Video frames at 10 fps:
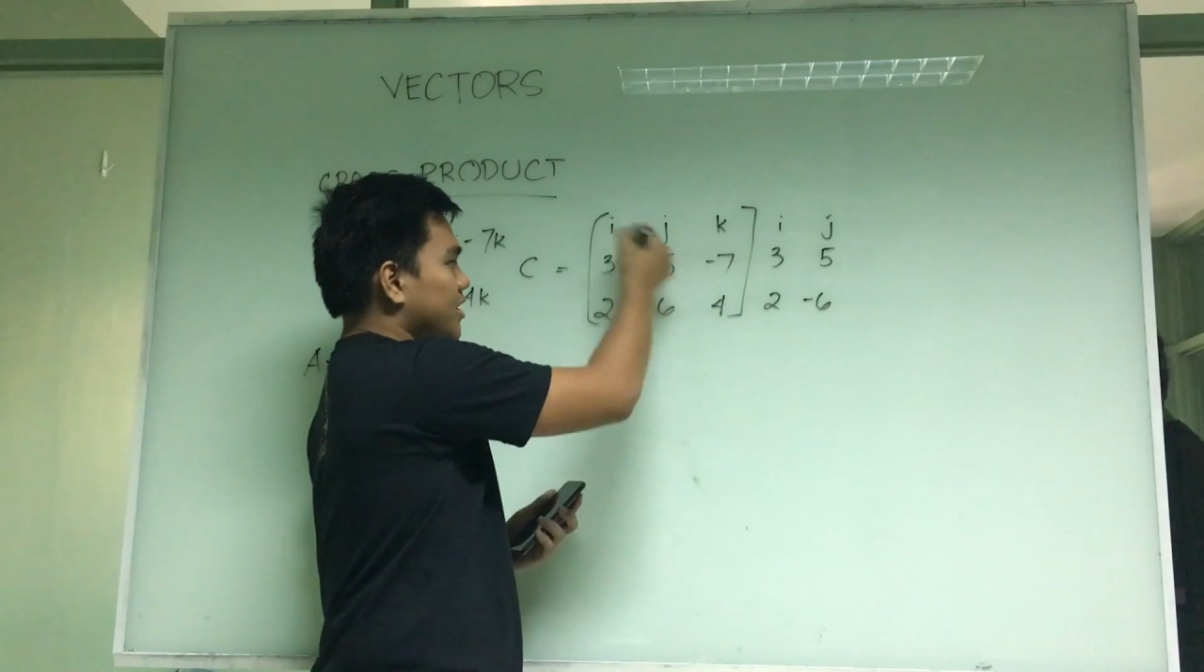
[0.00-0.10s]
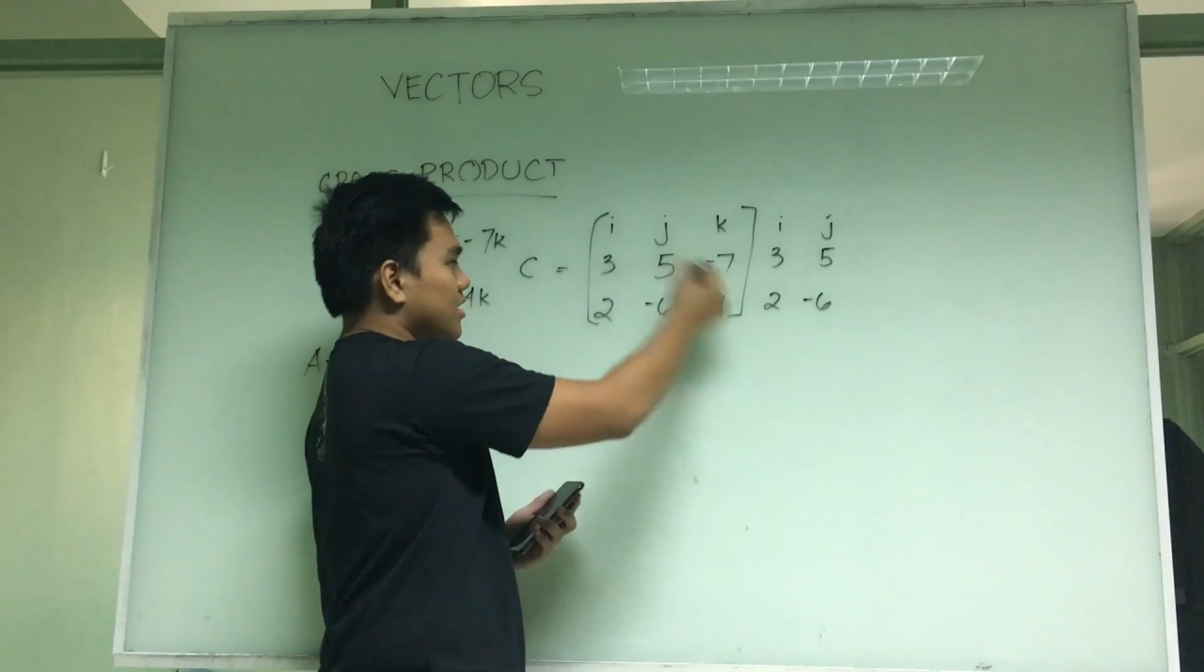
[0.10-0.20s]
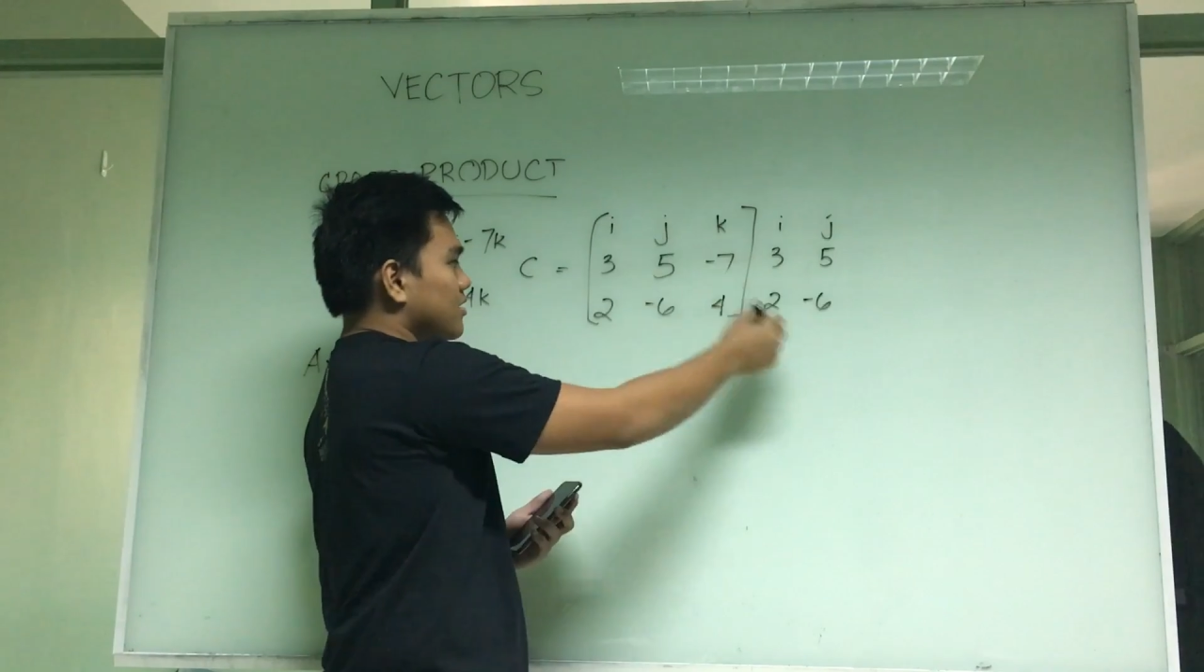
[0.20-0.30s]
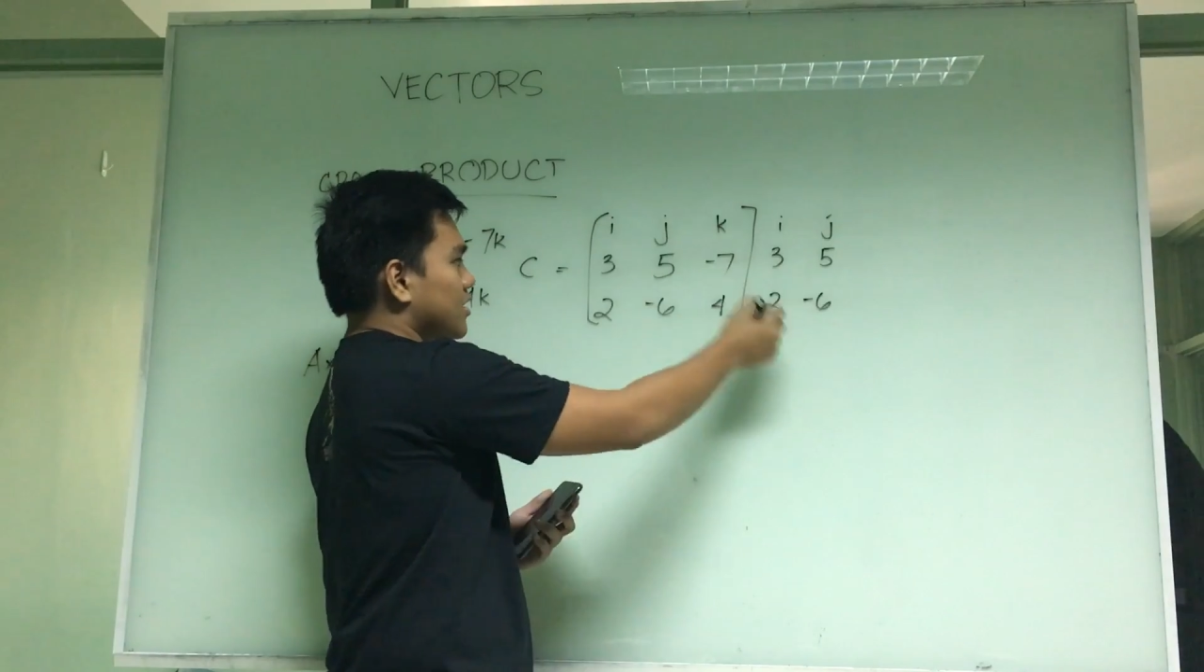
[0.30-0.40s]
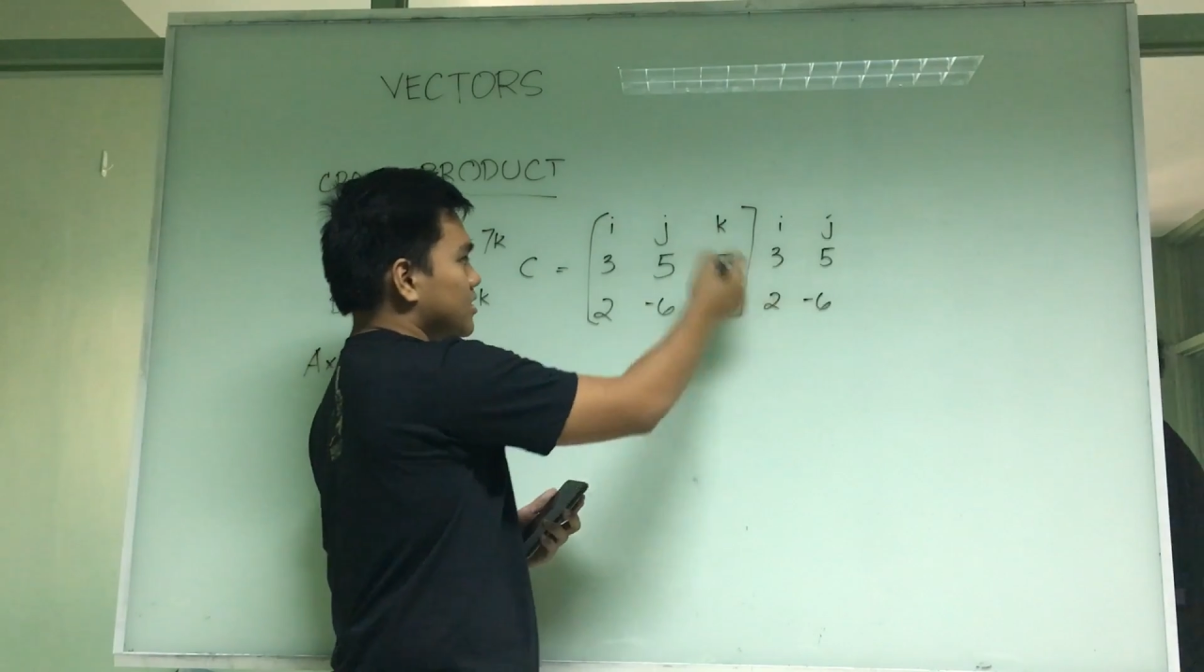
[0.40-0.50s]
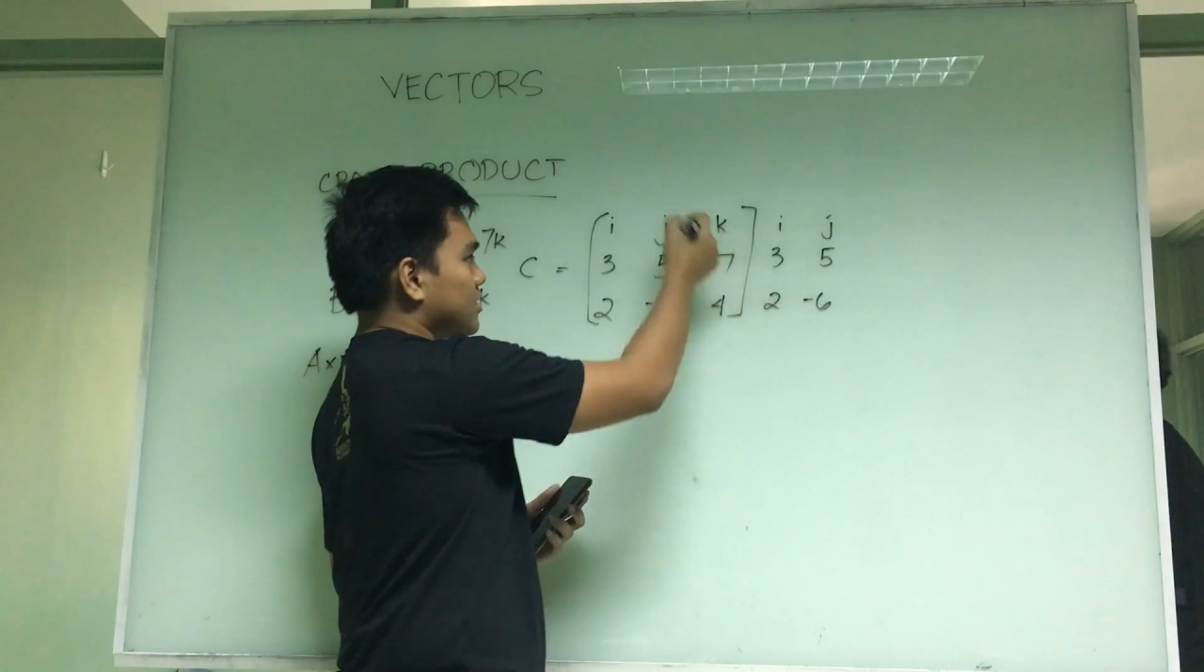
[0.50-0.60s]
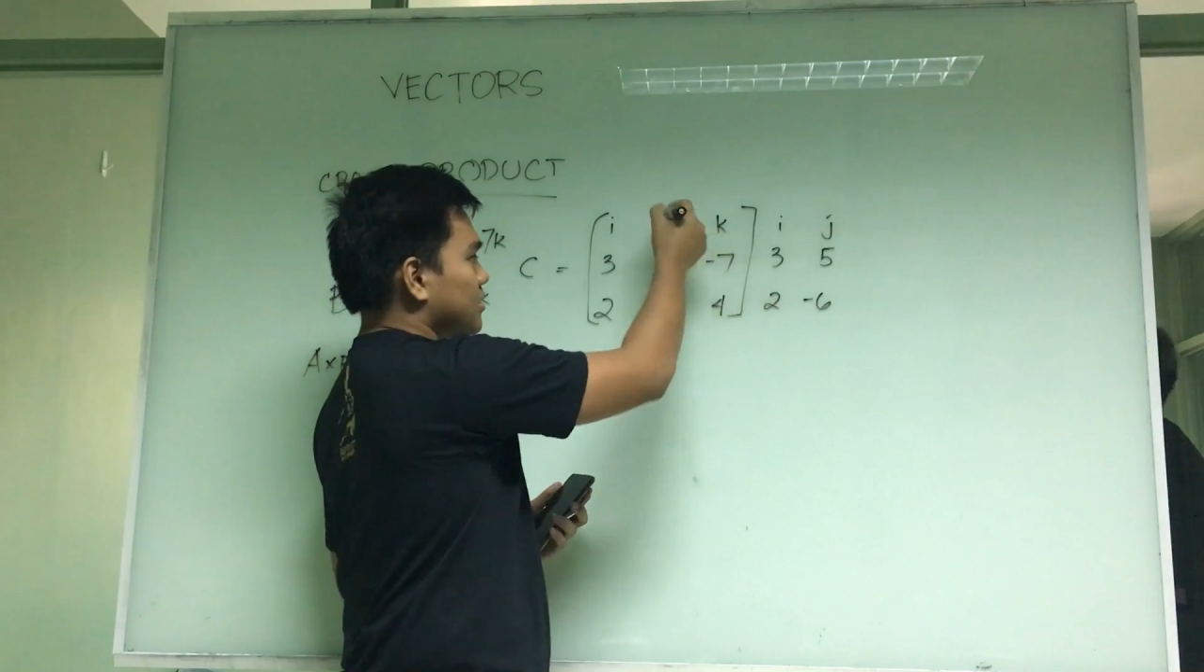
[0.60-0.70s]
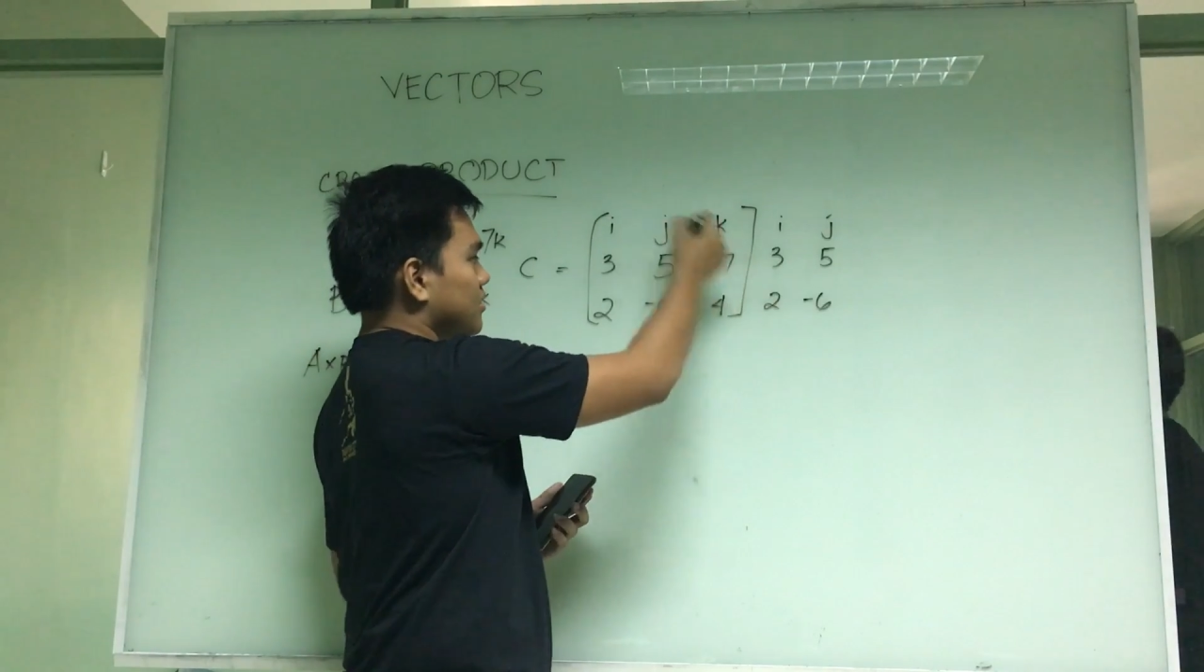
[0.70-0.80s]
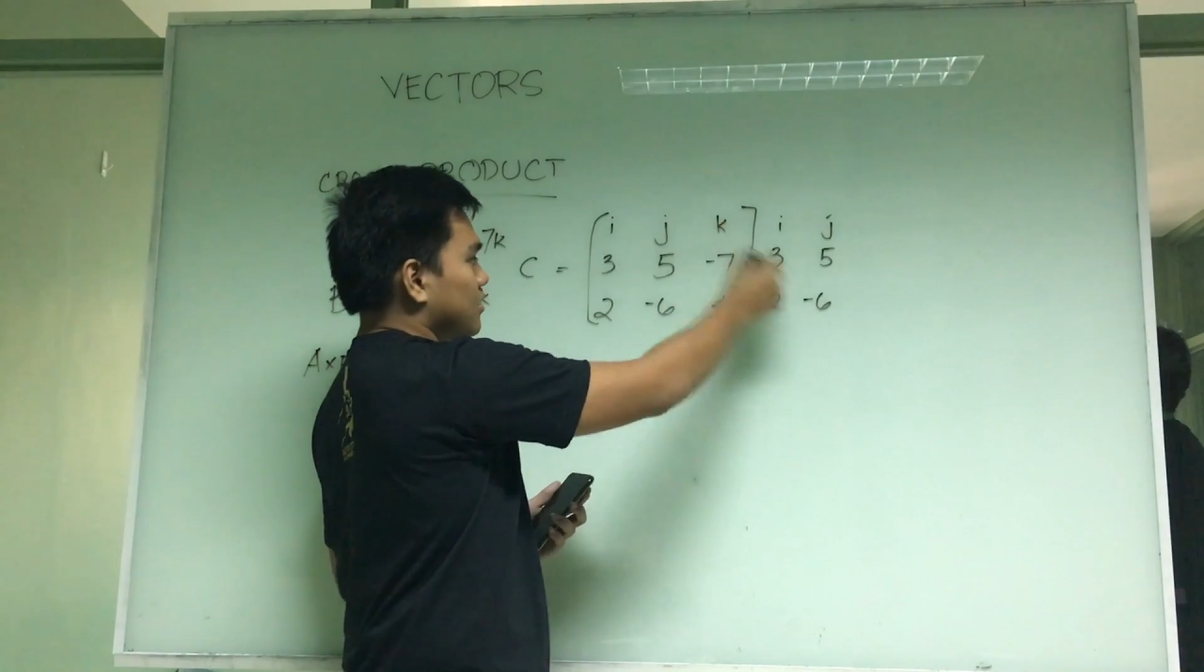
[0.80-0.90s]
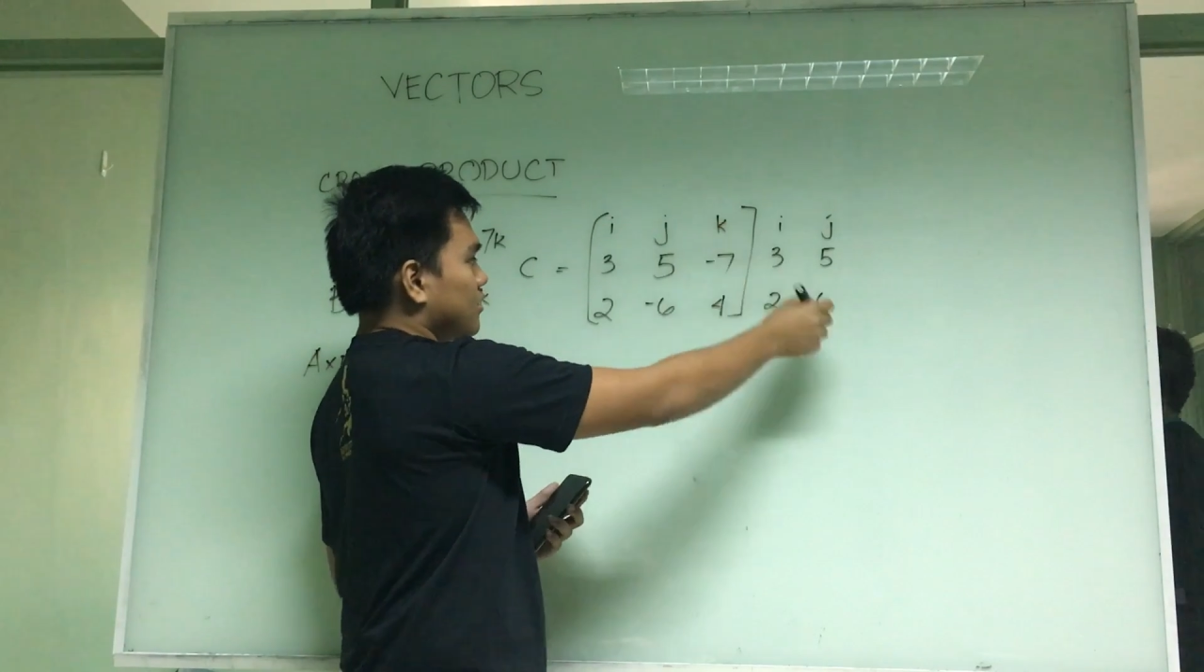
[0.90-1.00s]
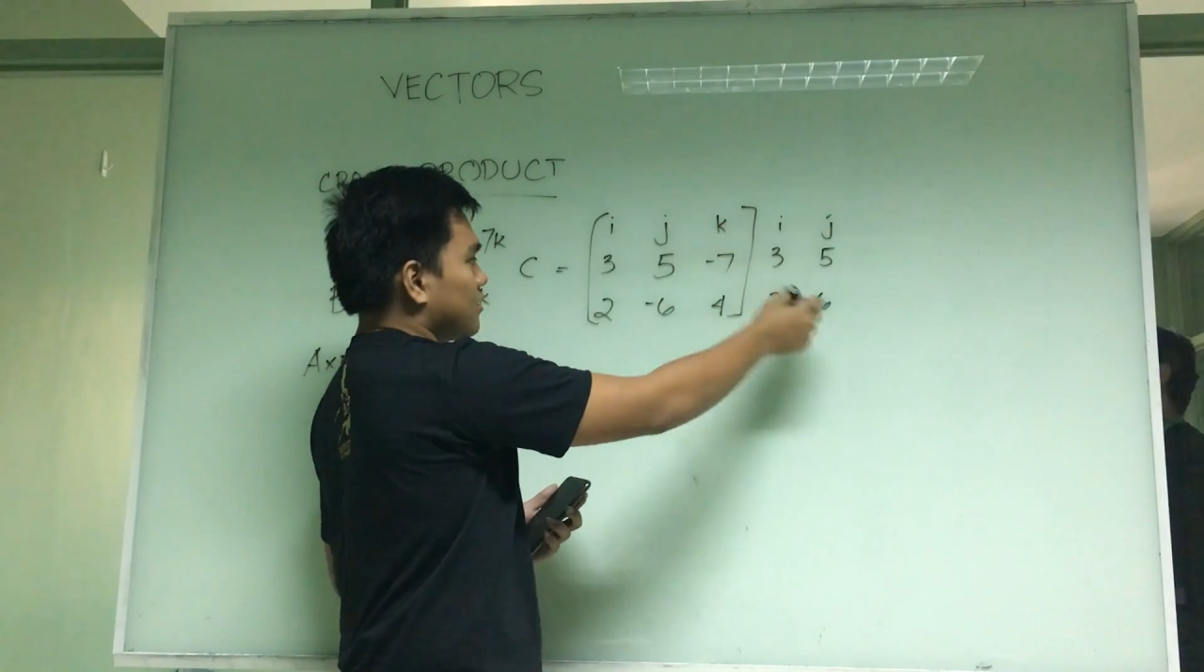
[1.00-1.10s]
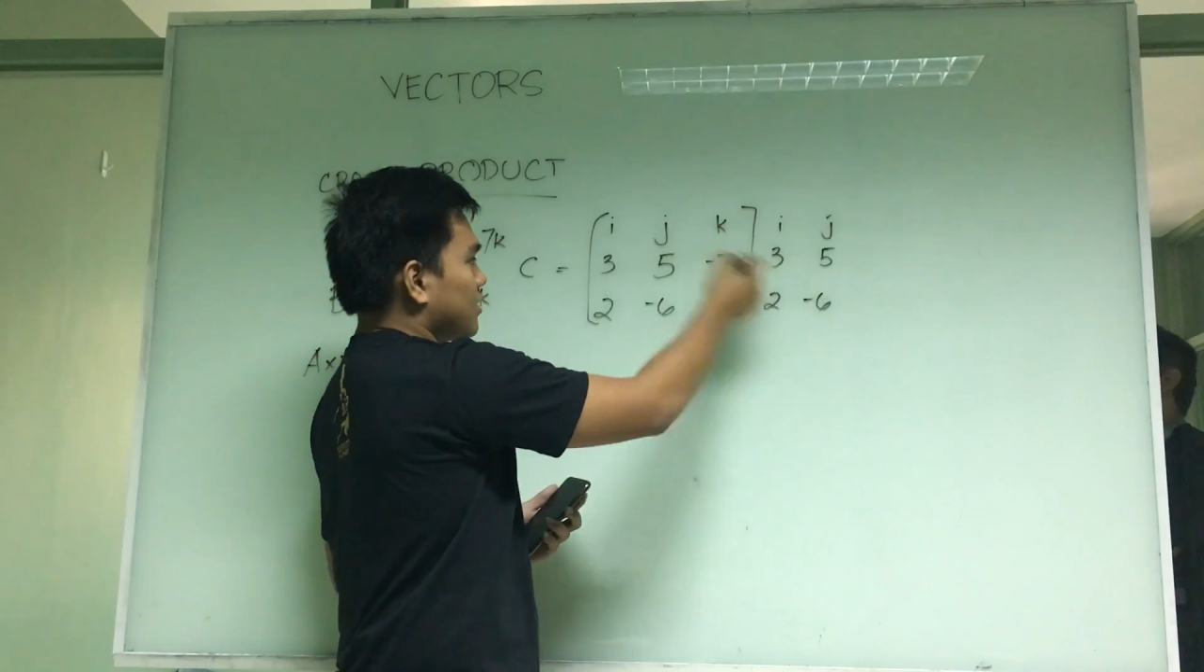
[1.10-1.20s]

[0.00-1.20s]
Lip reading: diagonals